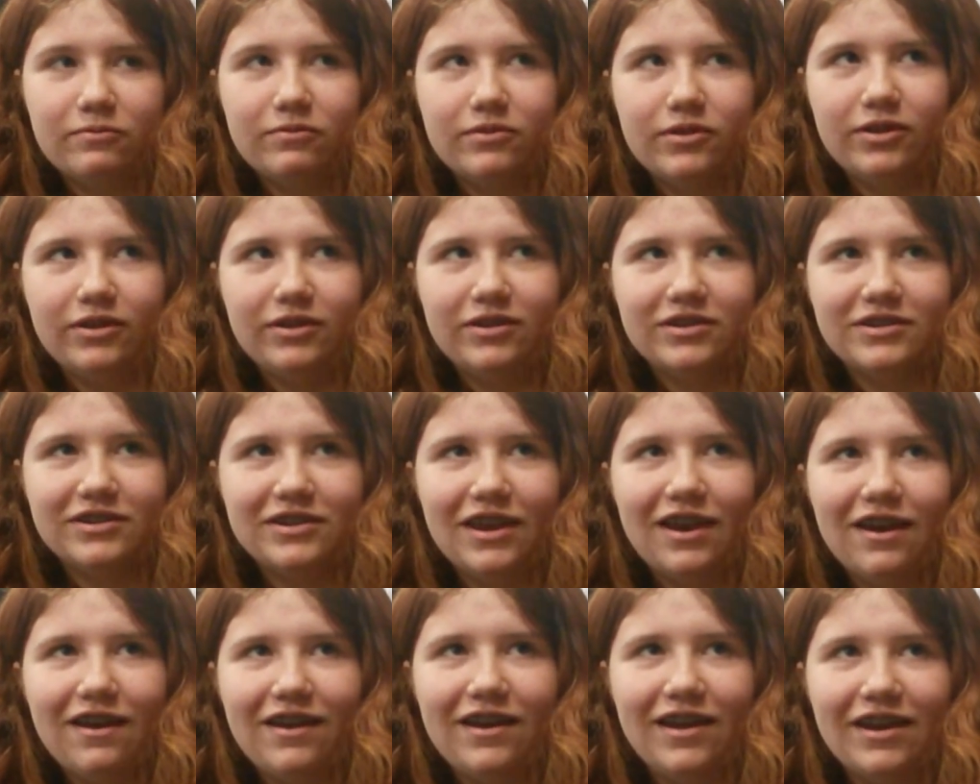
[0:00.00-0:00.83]
really
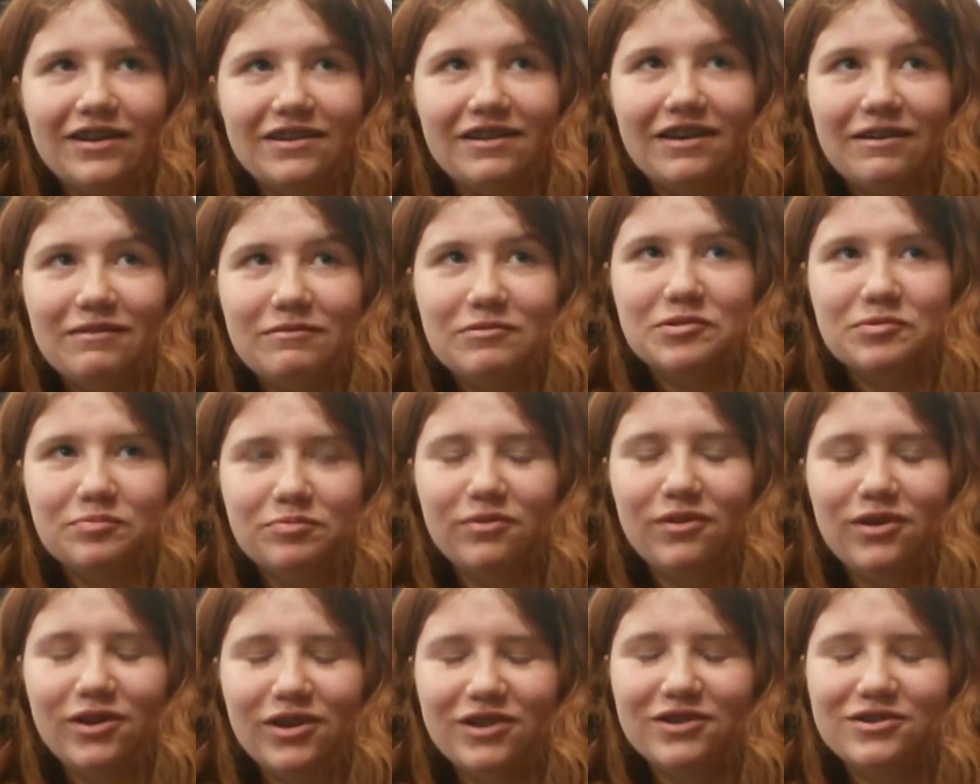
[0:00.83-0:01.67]
scary at times,
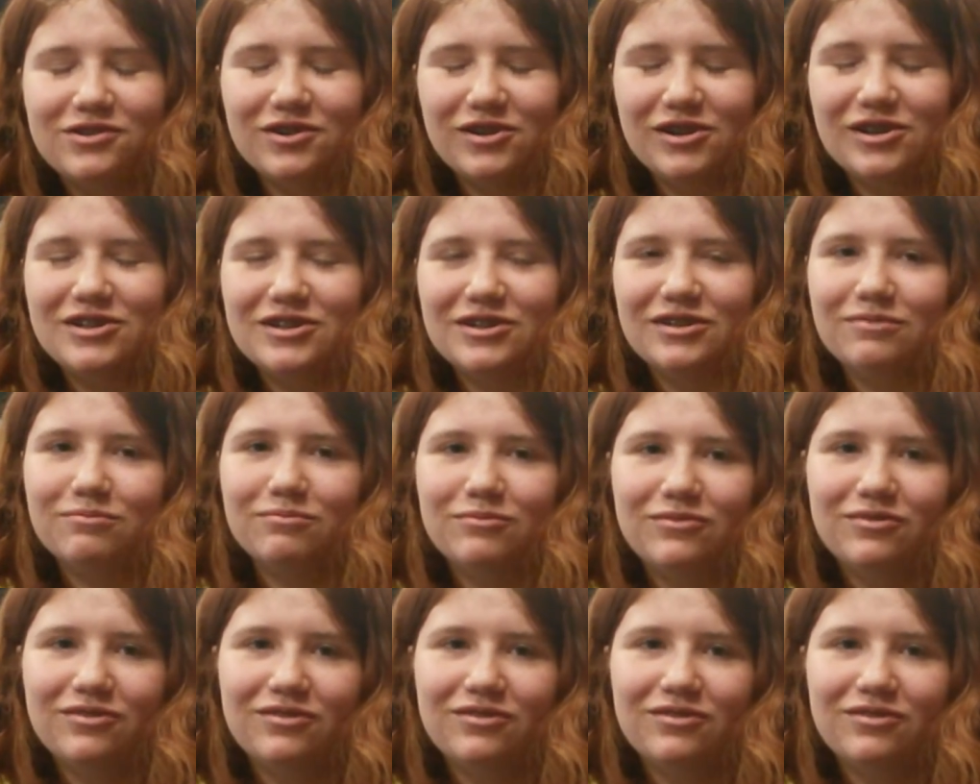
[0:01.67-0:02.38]
but he's awesome.